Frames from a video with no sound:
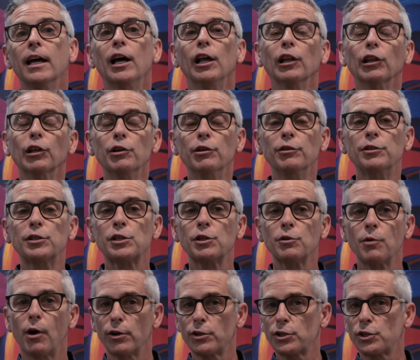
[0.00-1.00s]
alludes
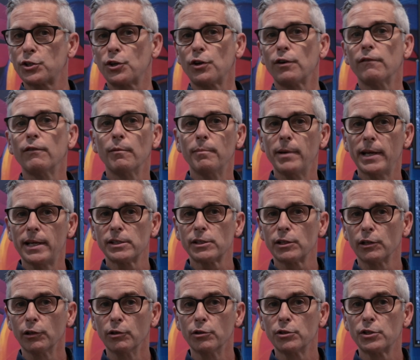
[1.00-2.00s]
to our server-based
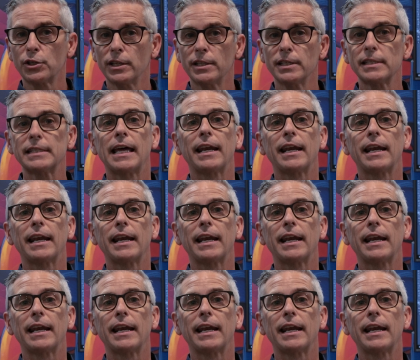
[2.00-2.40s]
solutions